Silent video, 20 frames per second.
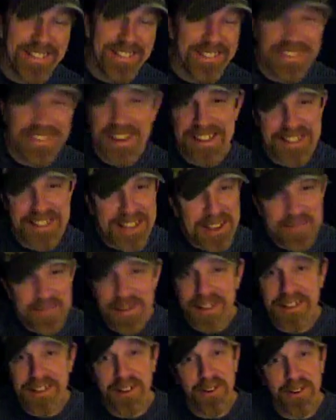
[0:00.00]
I think
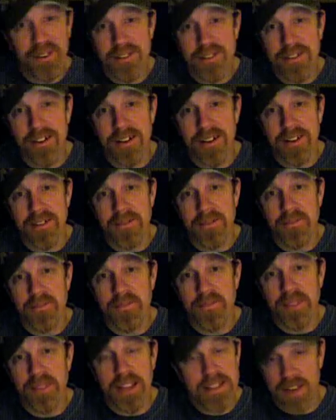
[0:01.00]
about that all the time.
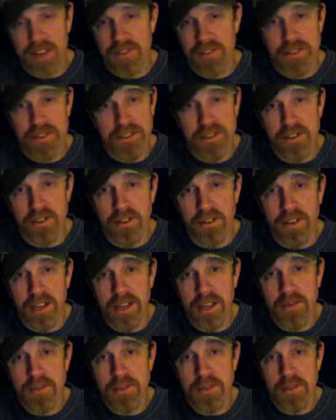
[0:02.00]
That's how this song
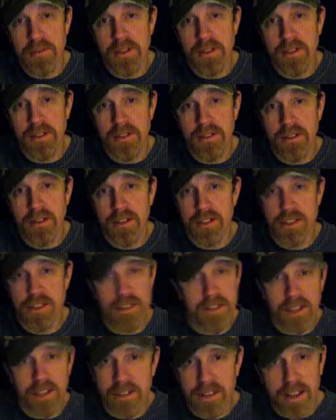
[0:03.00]
came to me. I just
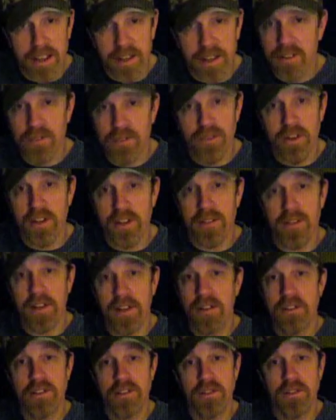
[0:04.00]
let that creative
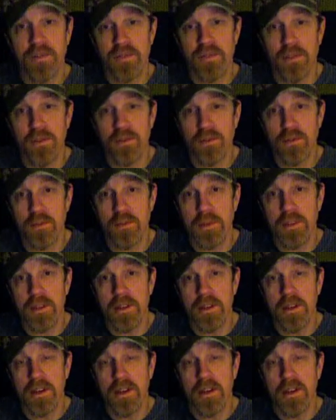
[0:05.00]
energy flow through me,
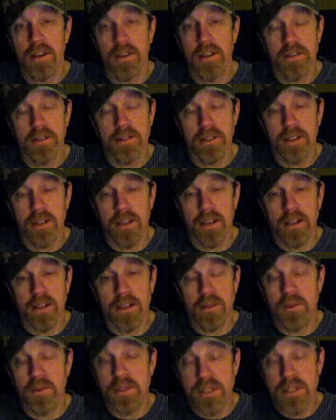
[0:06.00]

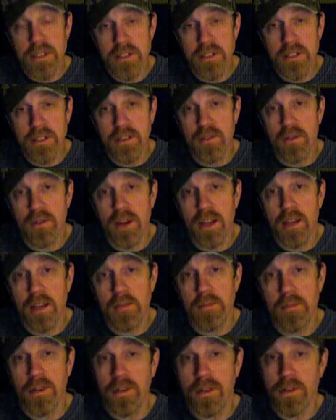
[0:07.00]
and it was easy to
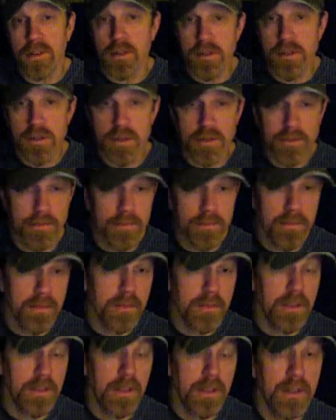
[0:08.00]
write because,
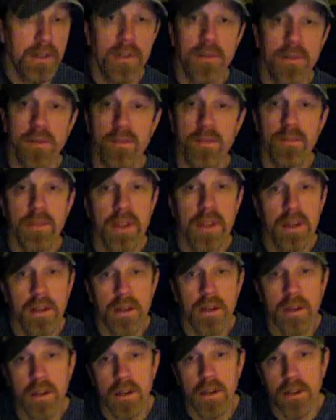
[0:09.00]
you know,
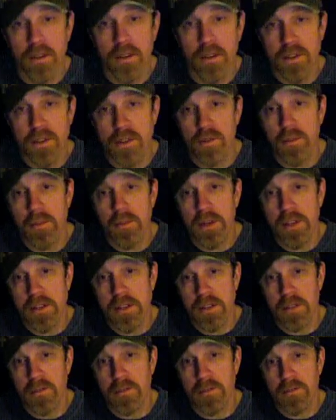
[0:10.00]
you're so
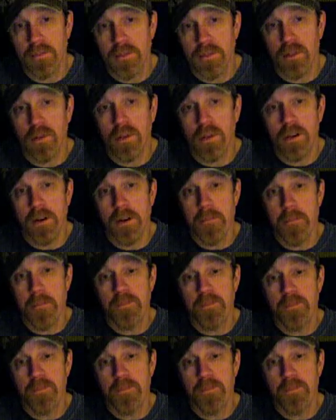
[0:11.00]
amazing. So um,